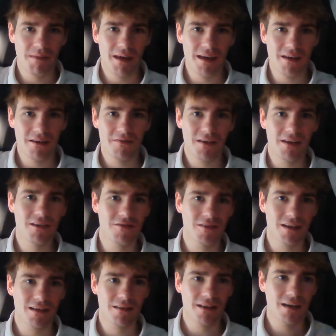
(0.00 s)
making things
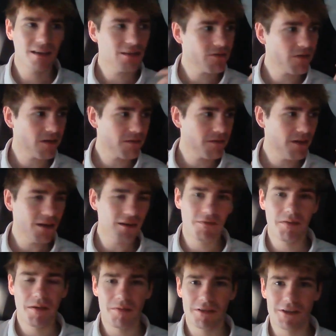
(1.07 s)
with it and there were a lot of
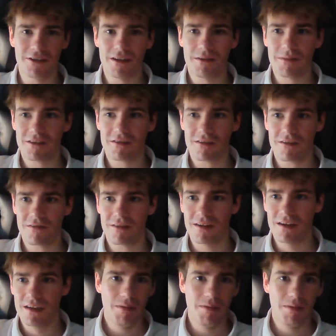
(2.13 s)
people joining my server.